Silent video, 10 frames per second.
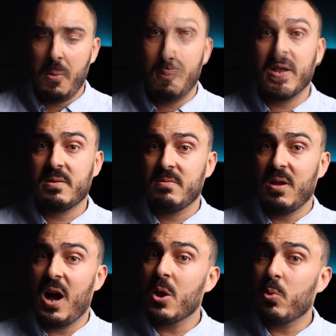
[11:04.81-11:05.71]
but
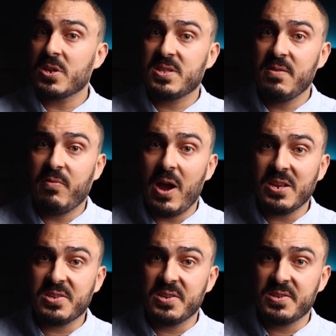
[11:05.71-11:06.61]
iOS
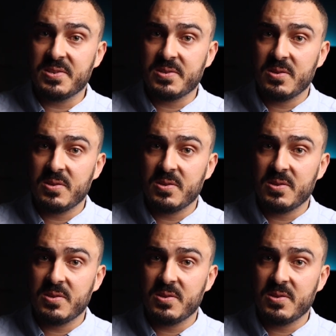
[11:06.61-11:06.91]
devices